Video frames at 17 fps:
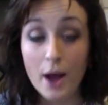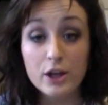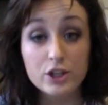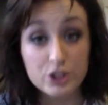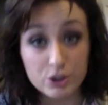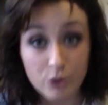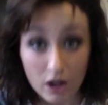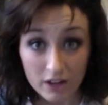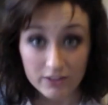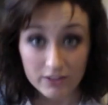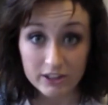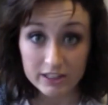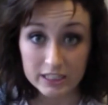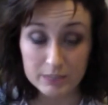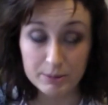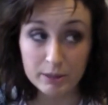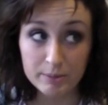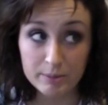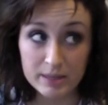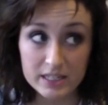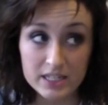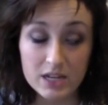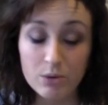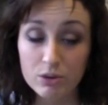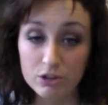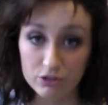do all of your
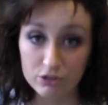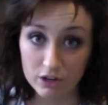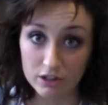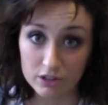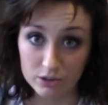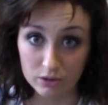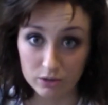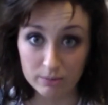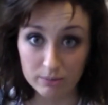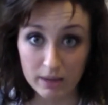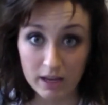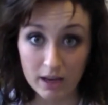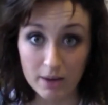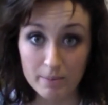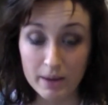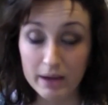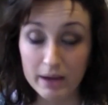experimenting with drugstore makeup,